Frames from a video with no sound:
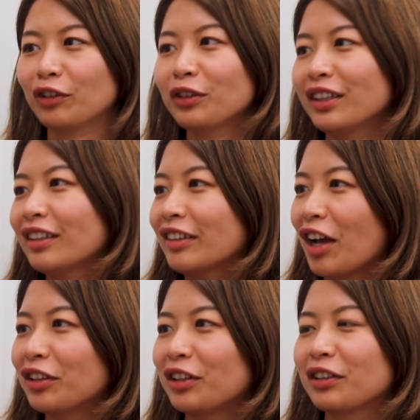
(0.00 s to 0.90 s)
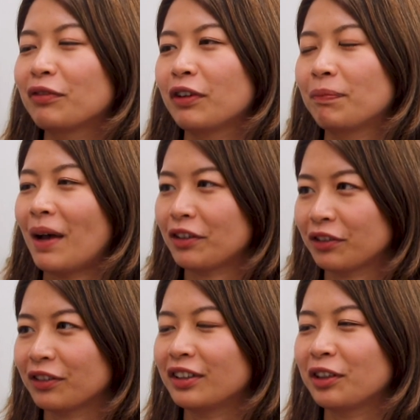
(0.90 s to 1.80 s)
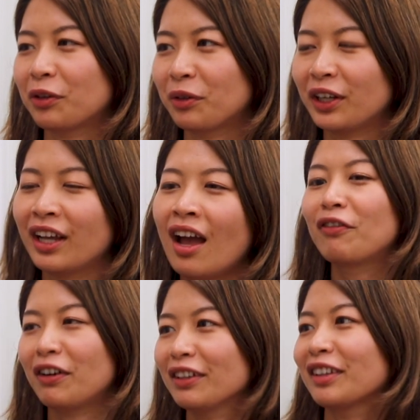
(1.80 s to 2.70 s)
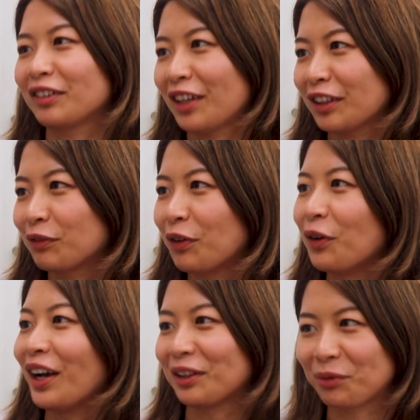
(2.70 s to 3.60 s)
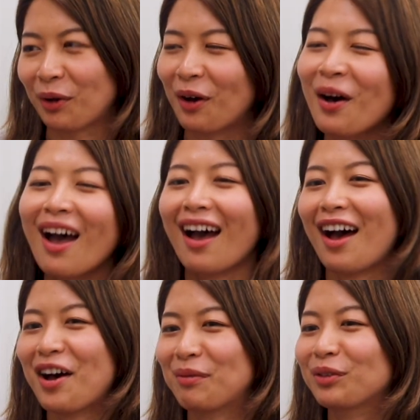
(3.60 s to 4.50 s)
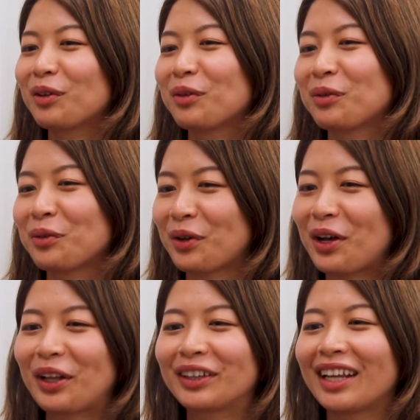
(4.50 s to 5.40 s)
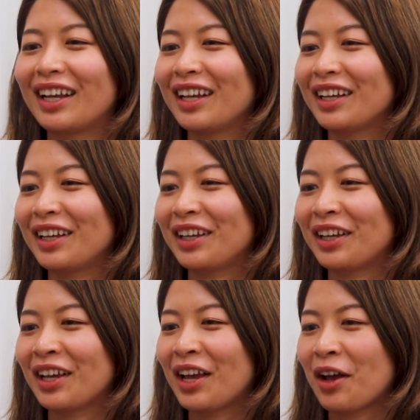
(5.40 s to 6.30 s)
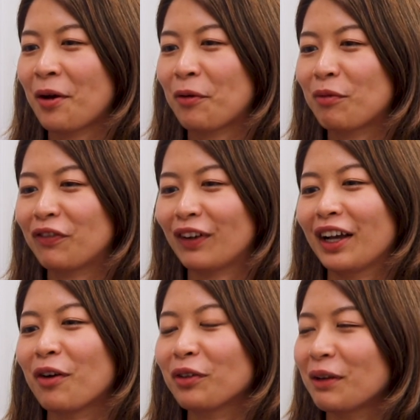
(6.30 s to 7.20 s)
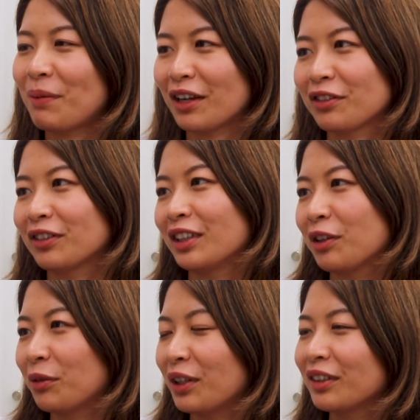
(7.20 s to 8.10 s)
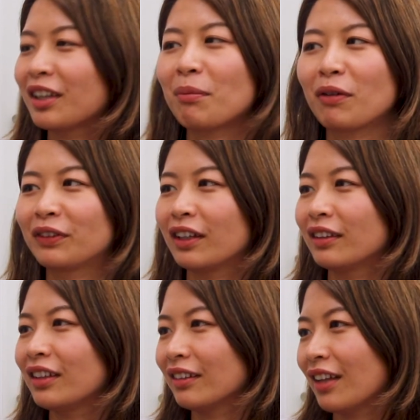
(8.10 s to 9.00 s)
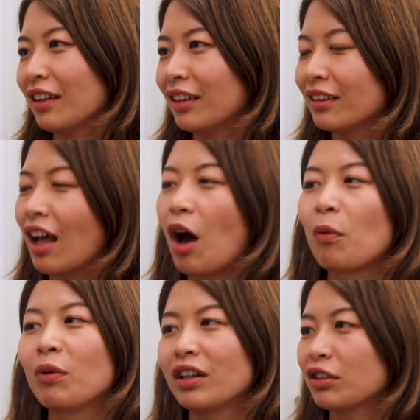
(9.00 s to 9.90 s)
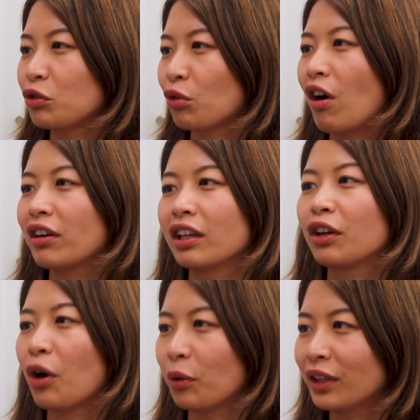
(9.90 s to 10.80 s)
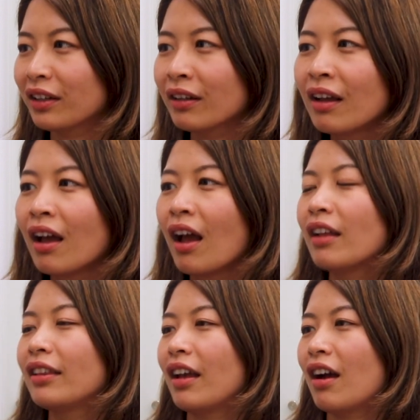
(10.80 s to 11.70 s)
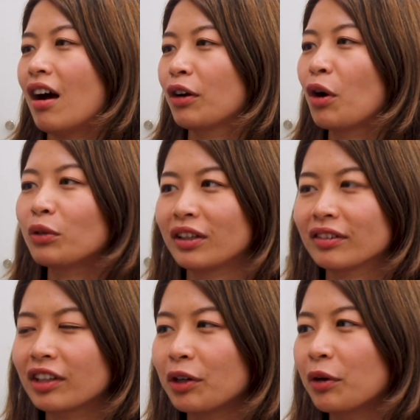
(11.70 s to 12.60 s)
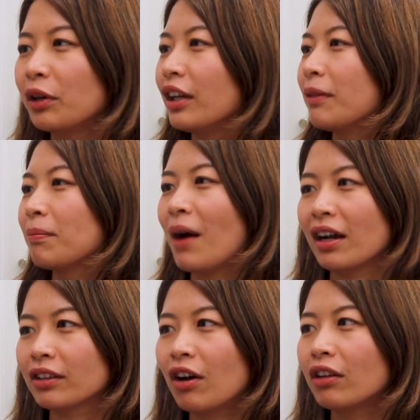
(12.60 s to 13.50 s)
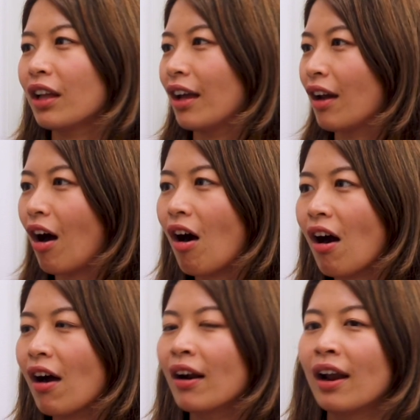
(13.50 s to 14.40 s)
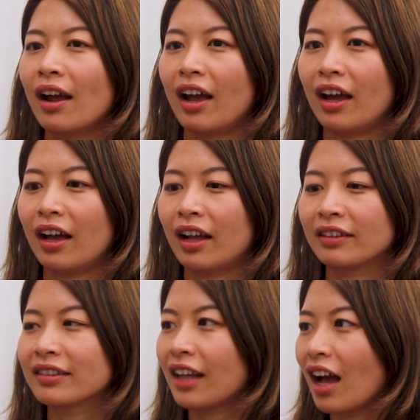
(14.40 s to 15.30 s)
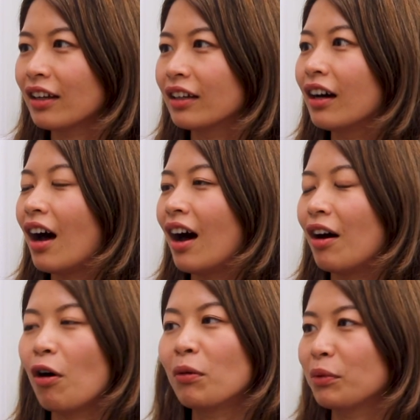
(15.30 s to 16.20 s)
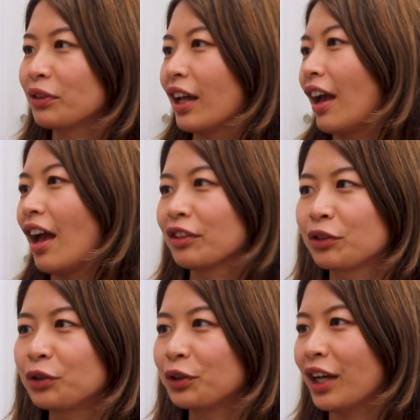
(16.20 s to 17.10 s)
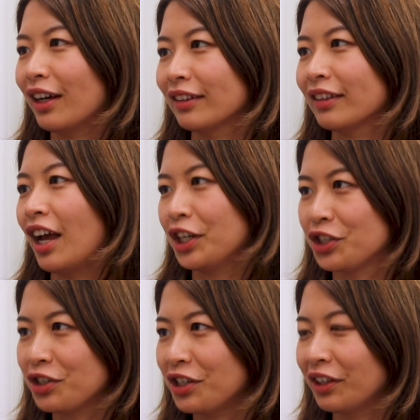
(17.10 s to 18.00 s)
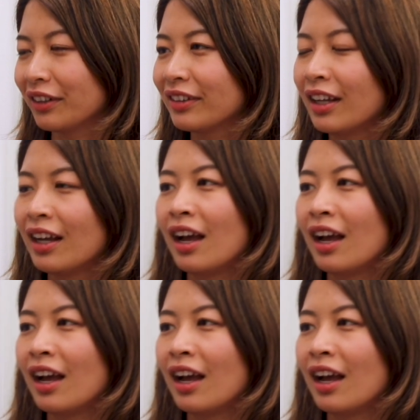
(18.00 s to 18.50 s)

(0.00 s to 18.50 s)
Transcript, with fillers: I saw data scientists with bachelor's degree very successful as well. So they, with like only bachelor's degree, some of the data scientists are really strong in coding. Their coding skill in Python and R and Scala are almost like as good as engineers.